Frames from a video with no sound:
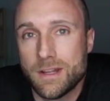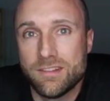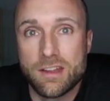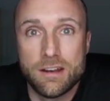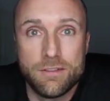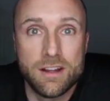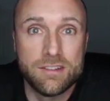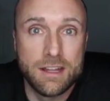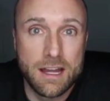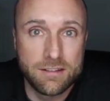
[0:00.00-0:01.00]

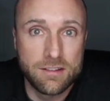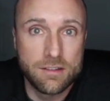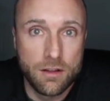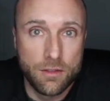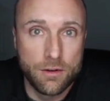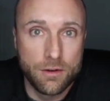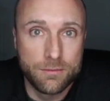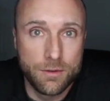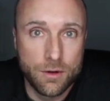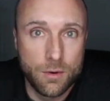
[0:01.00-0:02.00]
incentivized not to sell
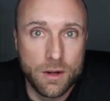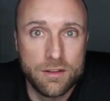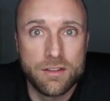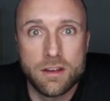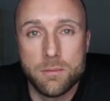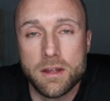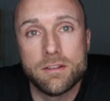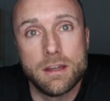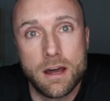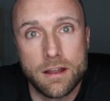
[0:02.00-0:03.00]
their coins and to
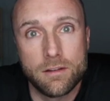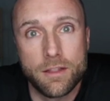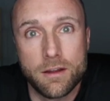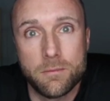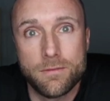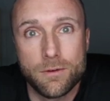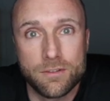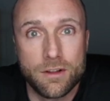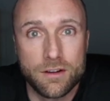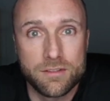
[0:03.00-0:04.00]
basically hodl them for
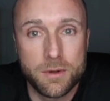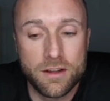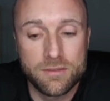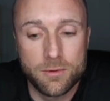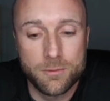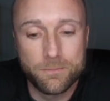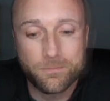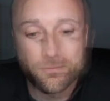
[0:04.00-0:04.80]
as long as possible.